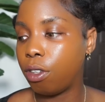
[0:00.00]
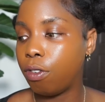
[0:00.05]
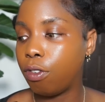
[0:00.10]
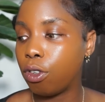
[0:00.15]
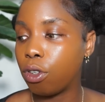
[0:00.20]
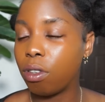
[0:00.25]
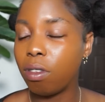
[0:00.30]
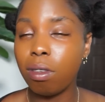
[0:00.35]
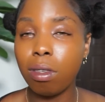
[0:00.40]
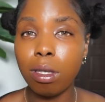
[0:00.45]
If
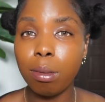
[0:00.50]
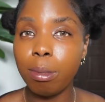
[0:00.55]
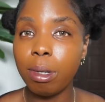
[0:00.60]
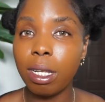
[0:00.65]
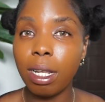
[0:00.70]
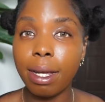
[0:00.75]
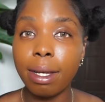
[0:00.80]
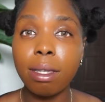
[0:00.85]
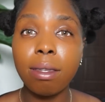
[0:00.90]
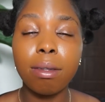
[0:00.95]
you're
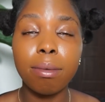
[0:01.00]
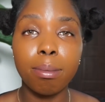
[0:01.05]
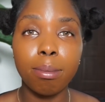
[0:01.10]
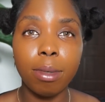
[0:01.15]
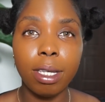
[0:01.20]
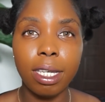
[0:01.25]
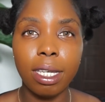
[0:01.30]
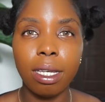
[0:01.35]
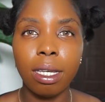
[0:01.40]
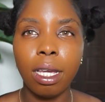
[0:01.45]
similar to
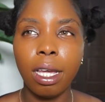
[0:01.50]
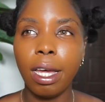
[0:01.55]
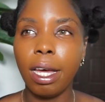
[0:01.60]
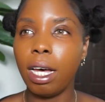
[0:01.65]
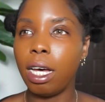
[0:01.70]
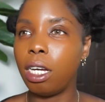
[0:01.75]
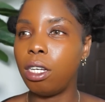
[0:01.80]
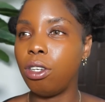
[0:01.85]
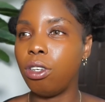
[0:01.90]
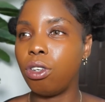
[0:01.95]
me
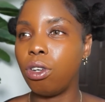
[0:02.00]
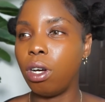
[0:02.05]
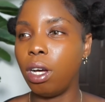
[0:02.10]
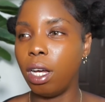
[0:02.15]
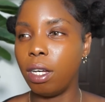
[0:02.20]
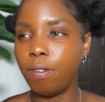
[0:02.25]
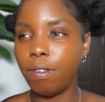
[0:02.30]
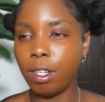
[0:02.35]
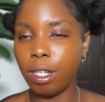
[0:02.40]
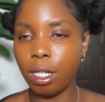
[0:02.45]
and you don't
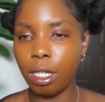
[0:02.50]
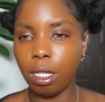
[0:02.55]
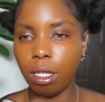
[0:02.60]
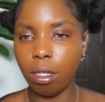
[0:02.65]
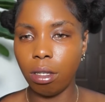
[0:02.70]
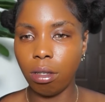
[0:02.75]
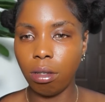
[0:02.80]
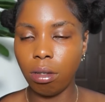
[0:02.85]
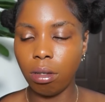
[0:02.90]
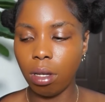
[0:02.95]
have
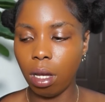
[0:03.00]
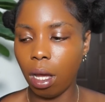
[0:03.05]
any